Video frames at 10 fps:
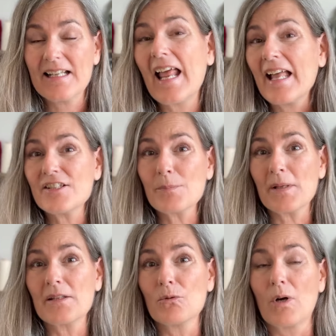It had to
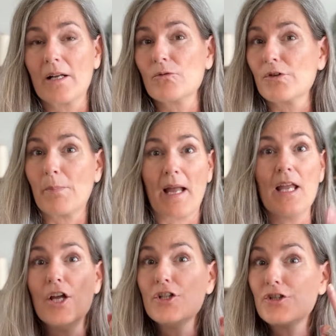be the one with my
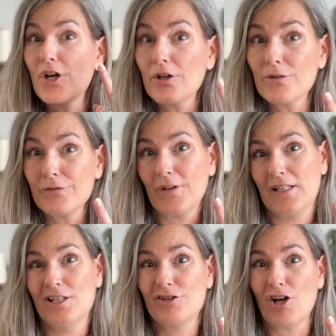two
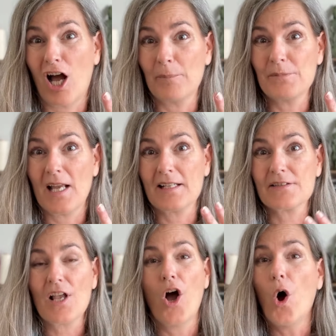finished objects,
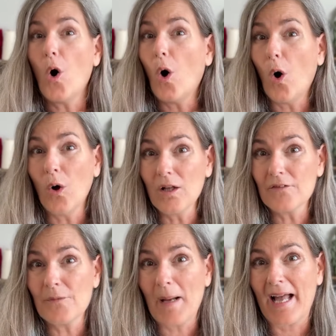all
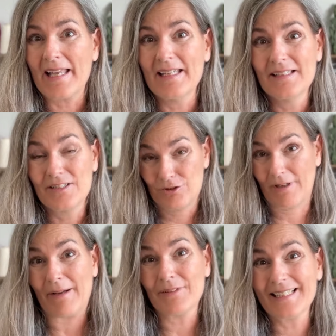of my
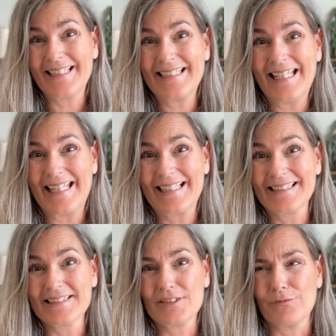traveling
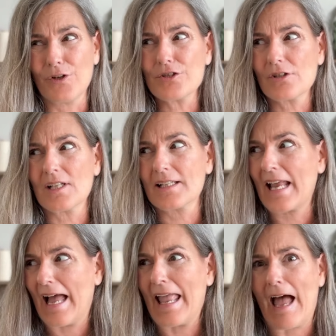needles. Fortunately,
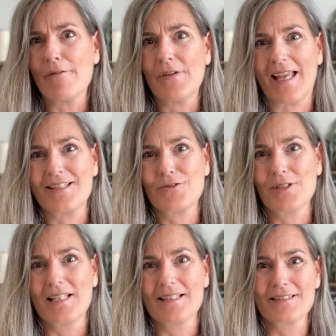I have extra
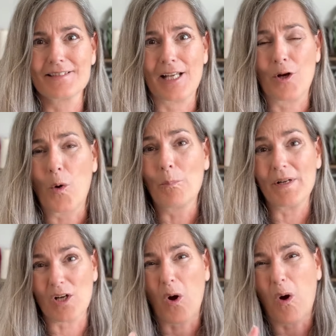needles at home,
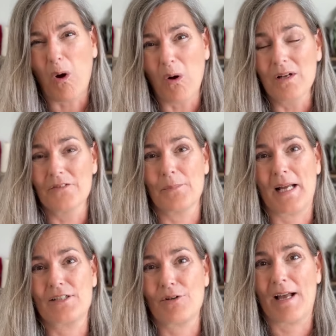but all of
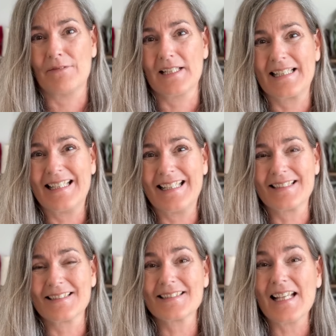my traveling
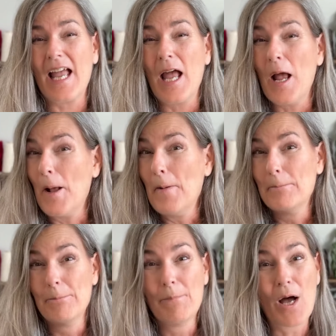needles,
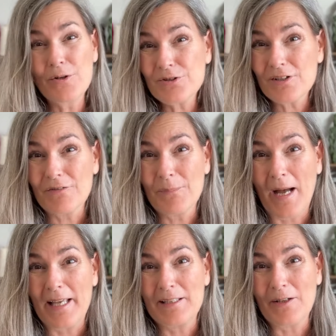most of
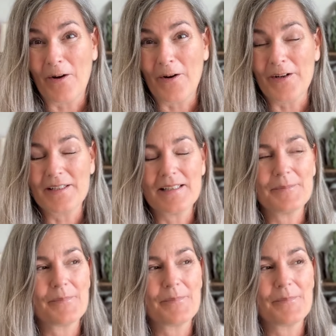my yarn.